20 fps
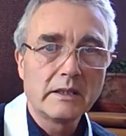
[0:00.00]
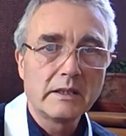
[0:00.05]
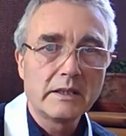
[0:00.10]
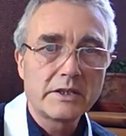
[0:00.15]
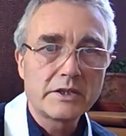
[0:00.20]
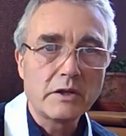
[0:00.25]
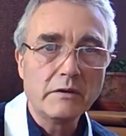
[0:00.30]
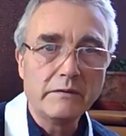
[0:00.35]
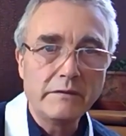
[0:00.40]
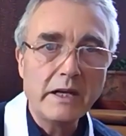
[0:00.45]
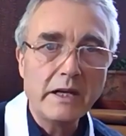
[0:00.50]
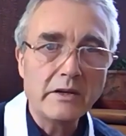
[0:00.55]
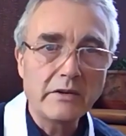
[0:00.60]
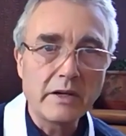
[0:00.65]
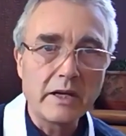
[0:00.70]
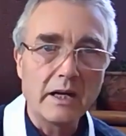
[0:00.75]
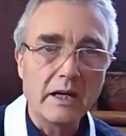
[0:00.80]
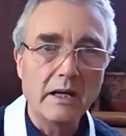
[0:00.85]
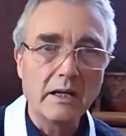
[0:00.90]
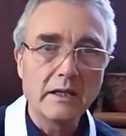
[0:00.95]
So
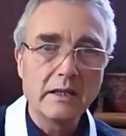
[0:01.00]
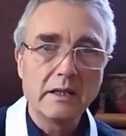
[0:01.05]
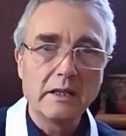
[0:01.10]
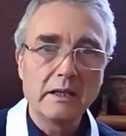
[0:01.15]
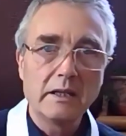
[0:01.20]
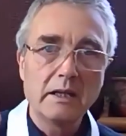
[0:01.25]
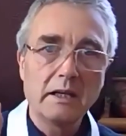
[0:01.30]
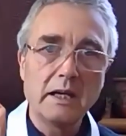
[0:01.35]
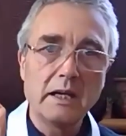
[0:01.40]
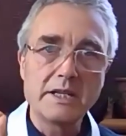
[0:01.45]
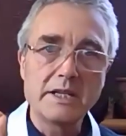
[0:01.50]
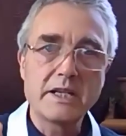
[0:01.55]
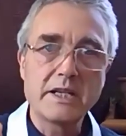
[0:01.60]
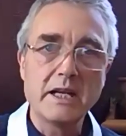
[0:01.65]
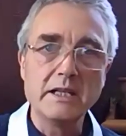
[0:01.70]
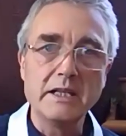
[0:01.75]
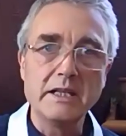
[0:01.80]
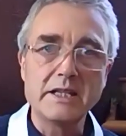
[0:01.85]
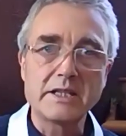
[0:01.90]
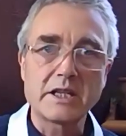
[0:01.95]
virya, I
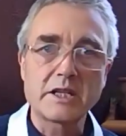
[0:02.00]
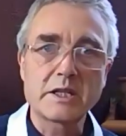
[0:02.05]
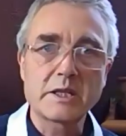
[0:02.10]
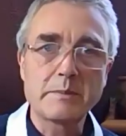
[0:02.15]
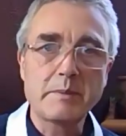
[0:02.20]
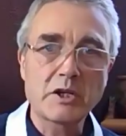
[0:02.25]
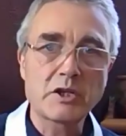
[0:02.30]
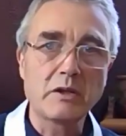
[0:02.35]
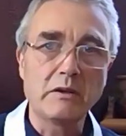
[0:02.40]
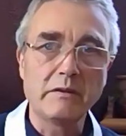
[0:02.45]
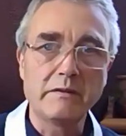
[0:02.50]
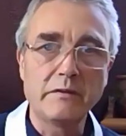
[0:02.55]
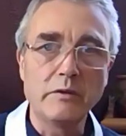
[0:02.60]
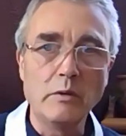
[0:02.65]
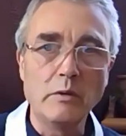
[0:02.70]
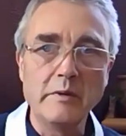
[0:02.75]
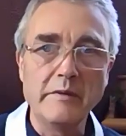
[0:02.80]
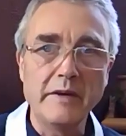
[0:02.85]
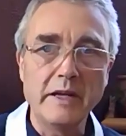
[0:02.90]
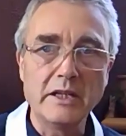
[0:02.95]
said, is a special
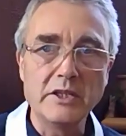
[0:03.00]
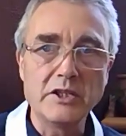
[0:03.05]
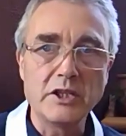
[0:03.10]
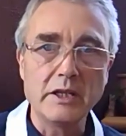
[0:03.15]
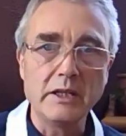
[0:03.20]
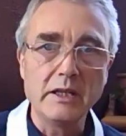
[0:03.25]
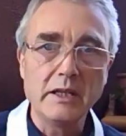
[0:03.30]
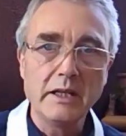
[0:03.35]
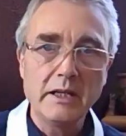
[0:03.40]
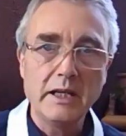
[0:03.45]
form of energy.